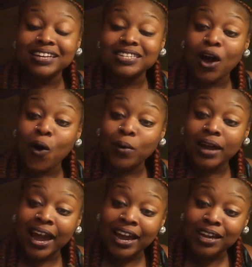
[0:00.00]
it's
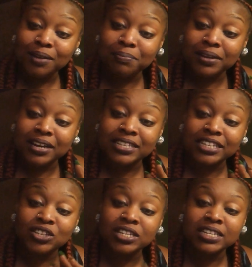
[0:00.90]
okay because
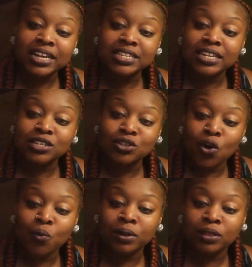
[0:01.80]
it just lets us
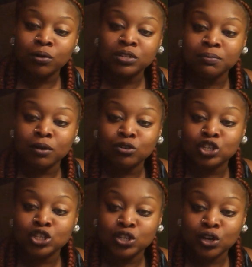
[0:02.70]
know when those
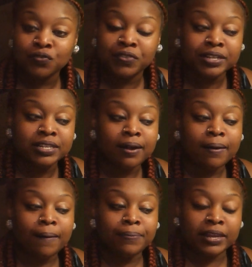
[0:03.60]
emotions surface
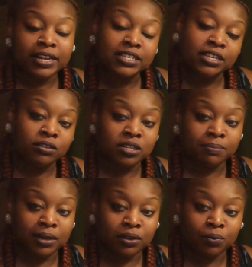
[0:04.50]
that it's still
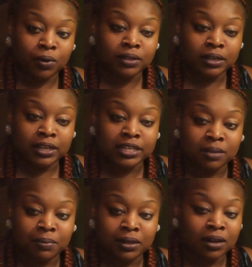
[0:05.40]
some inner work that needs
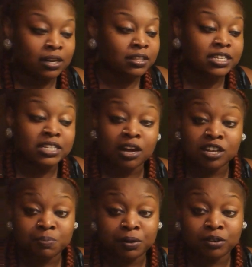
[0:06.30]
to be done, and this is
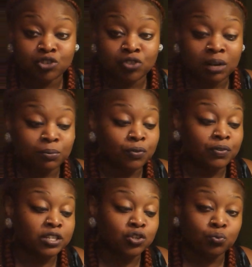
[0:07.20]
our spirit is trying to
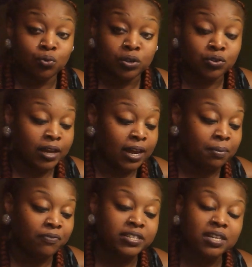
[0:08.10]
move us towards. Okay,
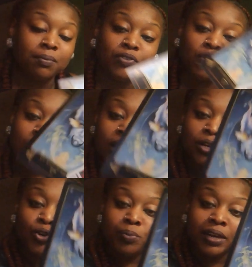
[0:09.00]
but for some of you all,
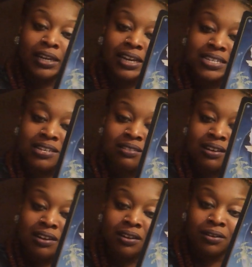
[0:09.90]
your new beginning is in
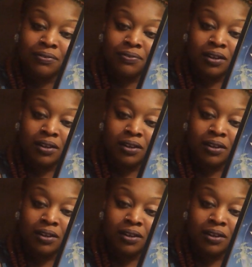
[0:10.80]
love,